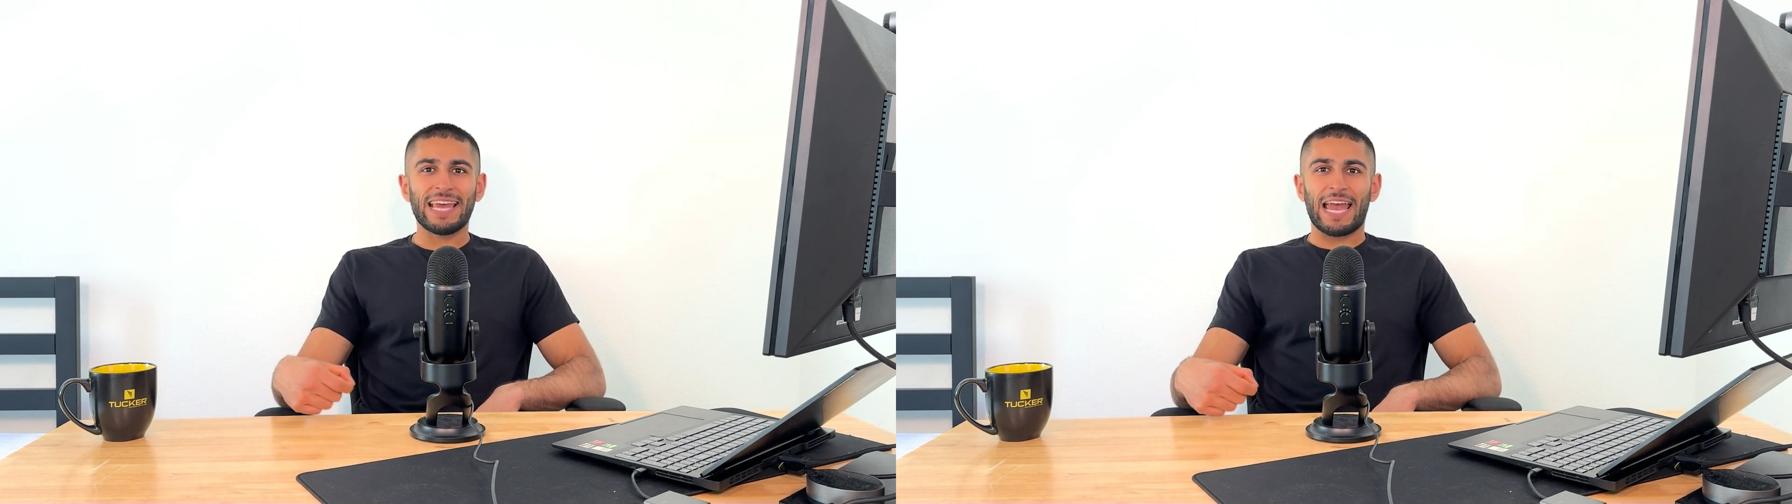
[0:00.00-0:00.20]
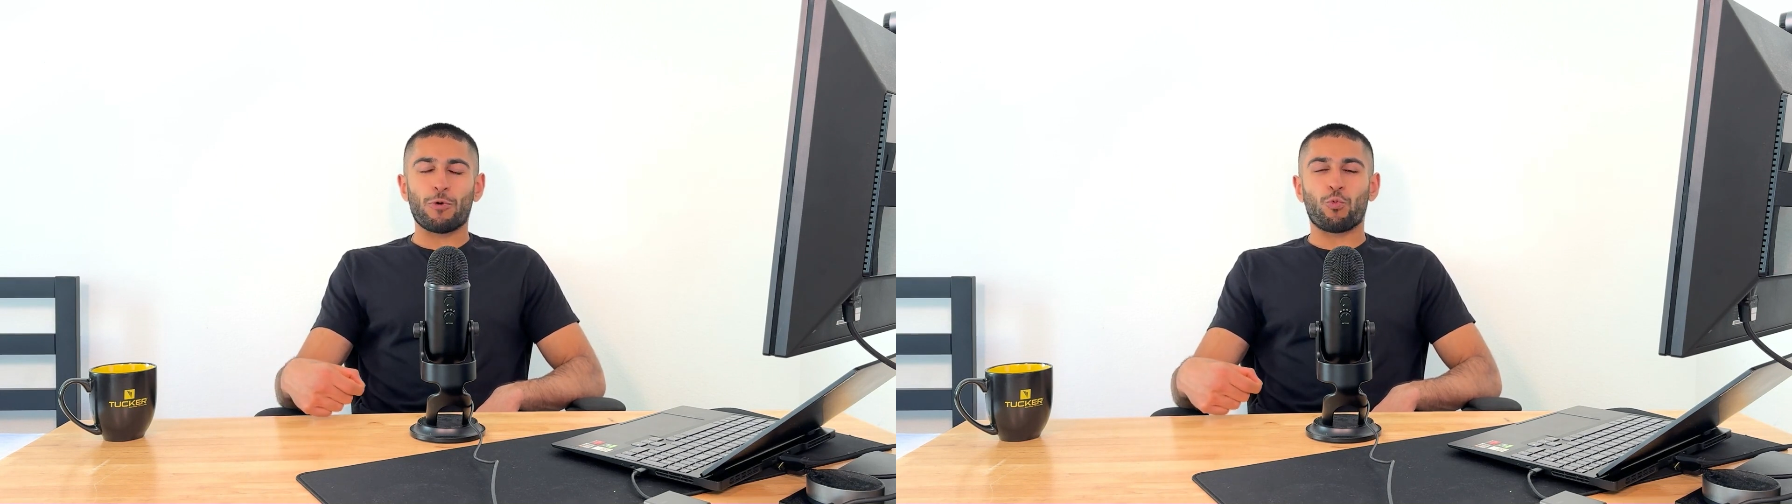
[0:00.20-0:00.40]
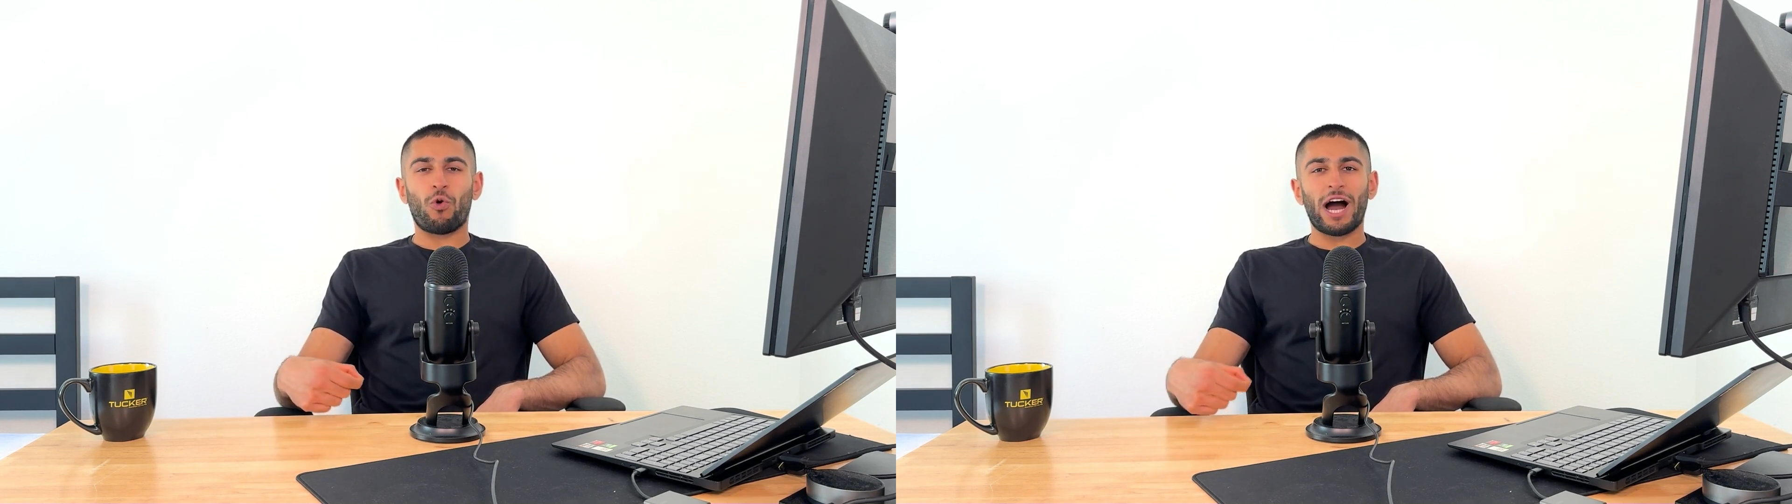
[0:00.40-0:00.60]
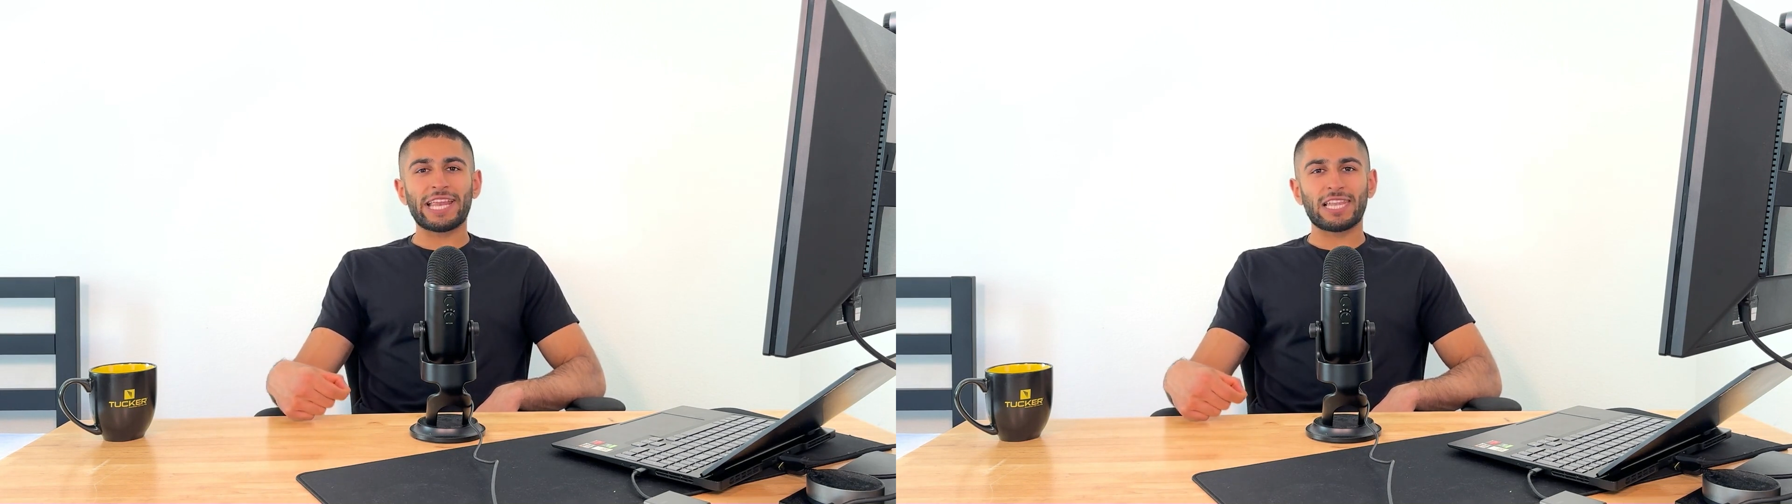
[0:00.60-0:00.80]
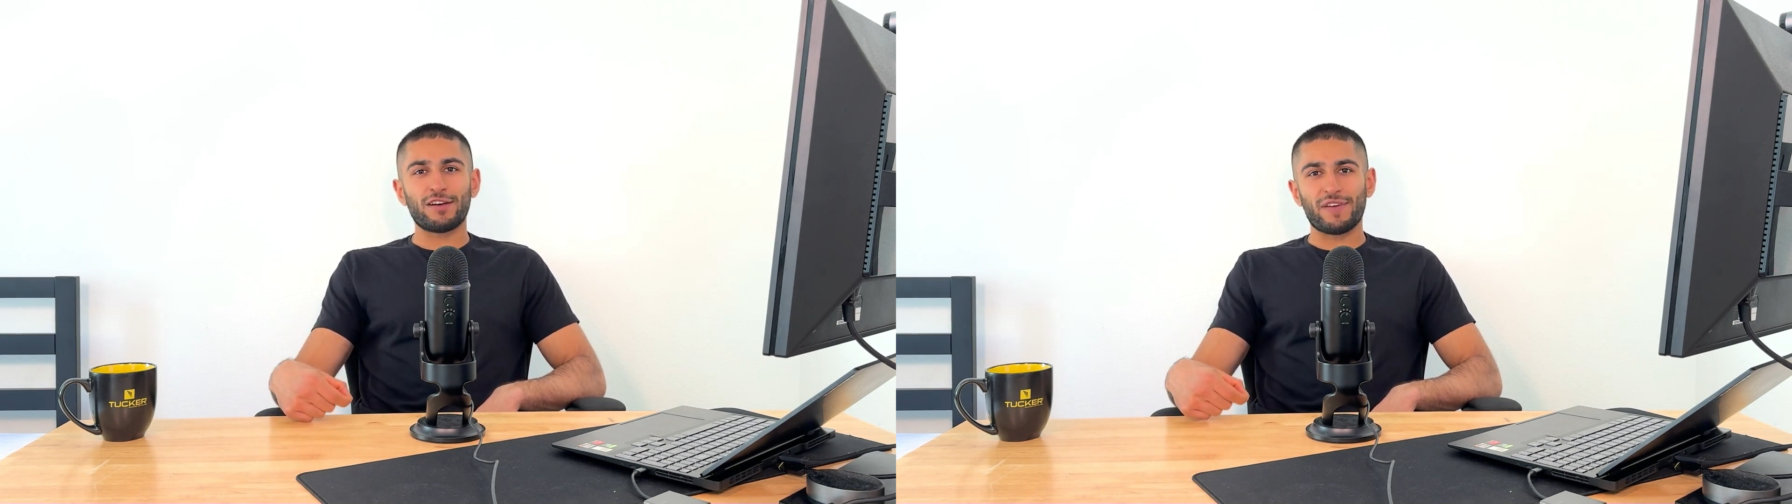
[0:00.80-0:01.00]
and
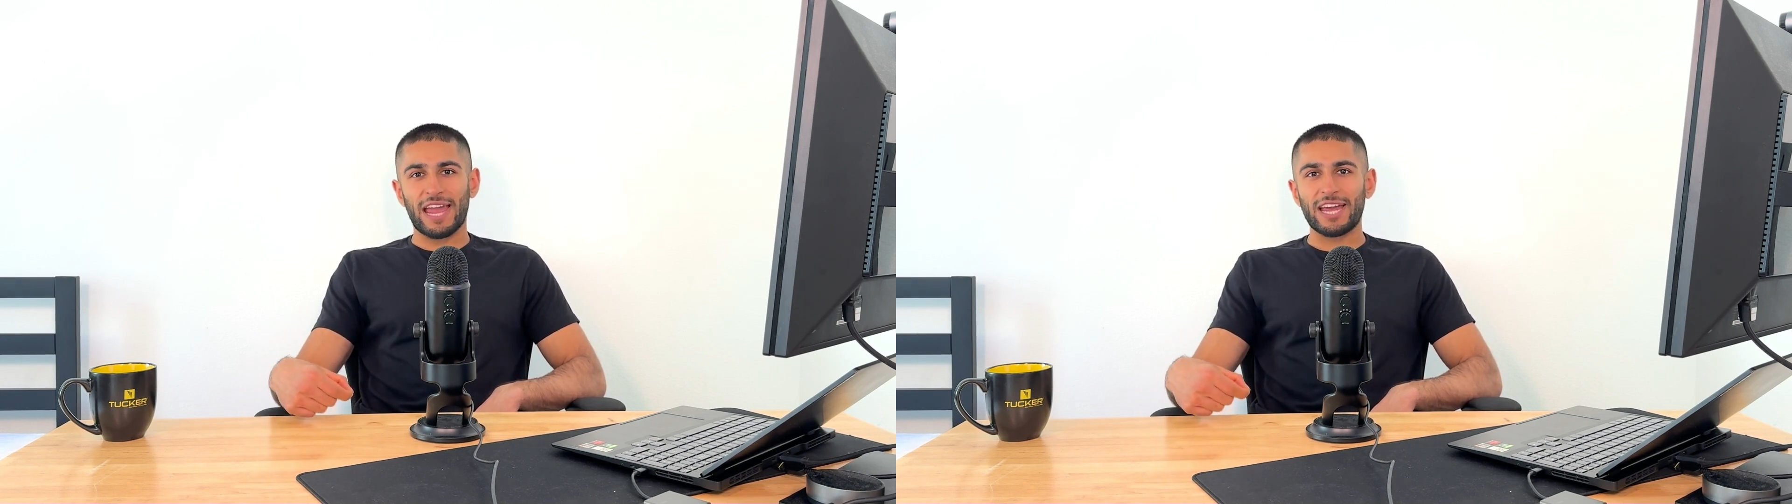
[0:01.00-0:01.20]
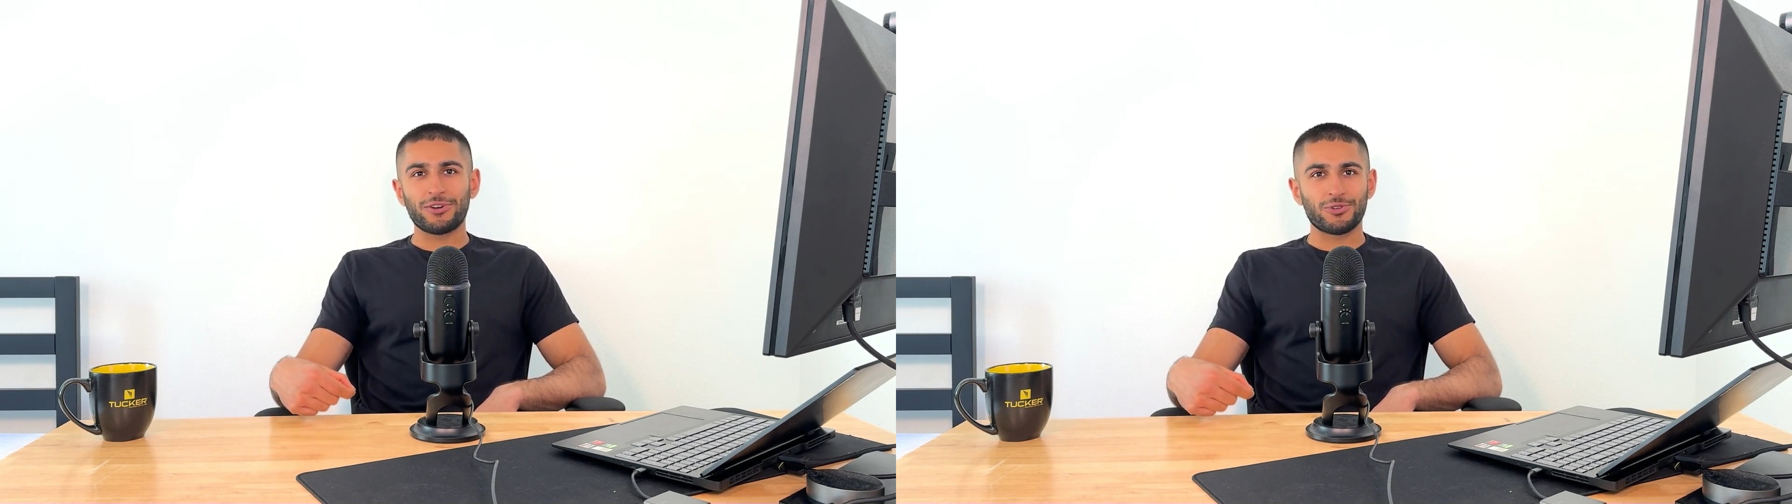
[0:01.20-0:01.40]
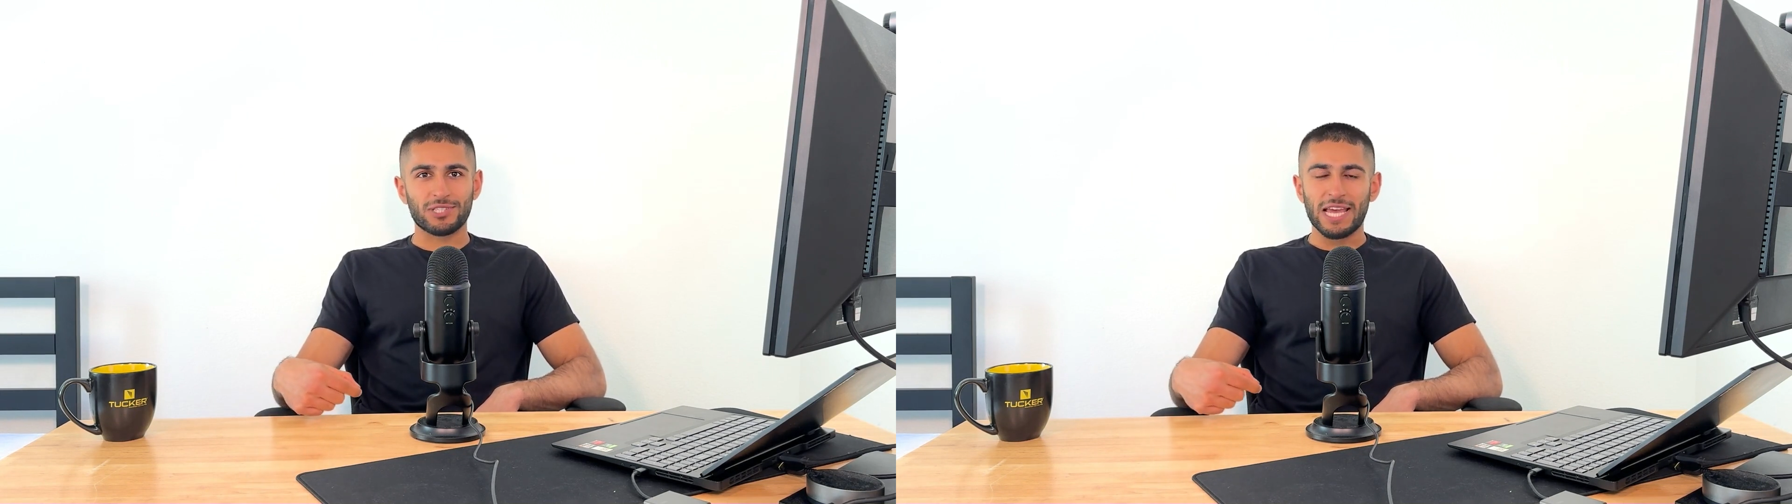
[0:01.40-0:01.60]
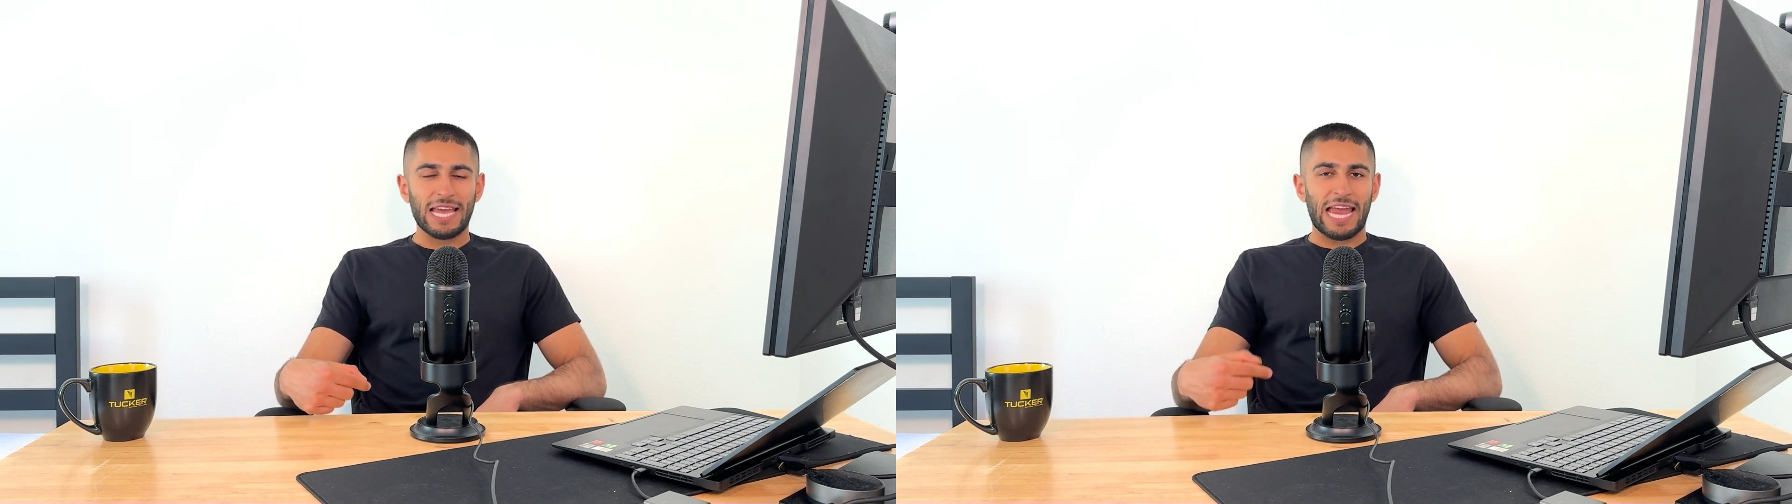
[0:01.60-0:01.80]
wide love handles,